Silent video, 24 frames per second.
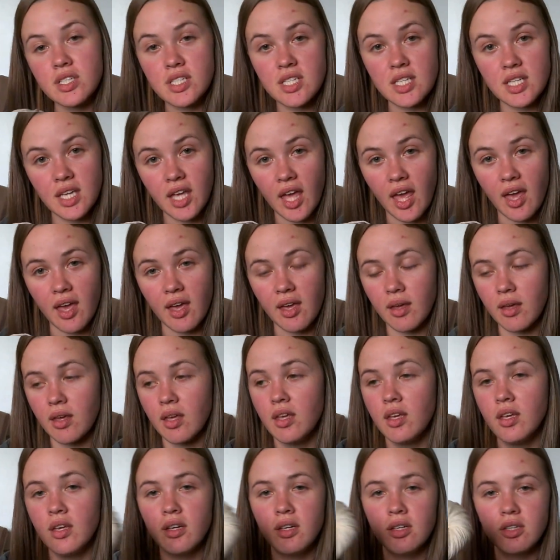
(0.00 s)
DK
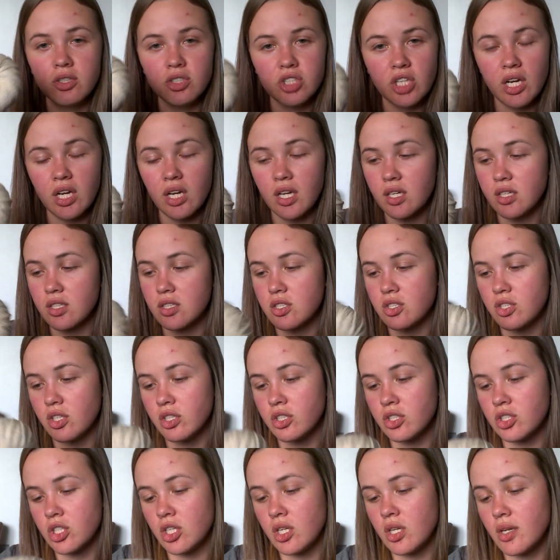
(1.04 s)
chain knit
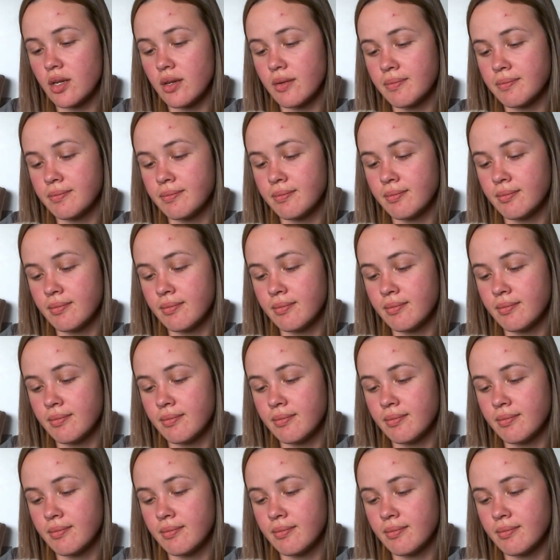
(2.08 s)
construction,